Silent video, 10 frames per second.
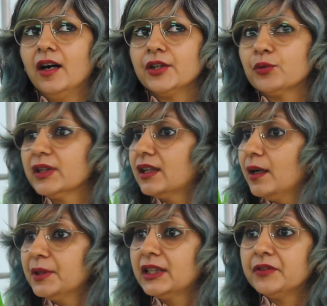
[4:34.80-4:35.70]
You can
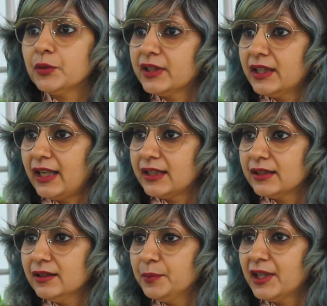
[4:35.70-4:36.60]
come in even with an
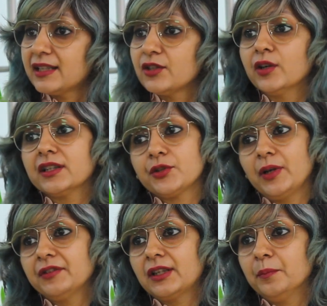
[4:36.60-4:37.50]
idea, but as long as you
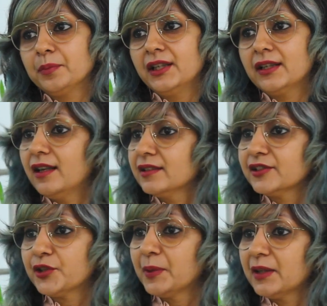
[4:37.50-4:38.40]
have a company, can't
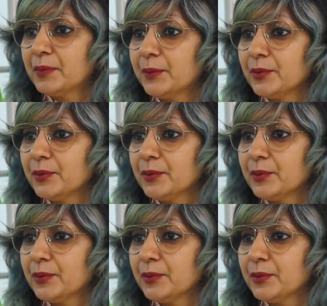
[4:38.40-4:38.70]
incubate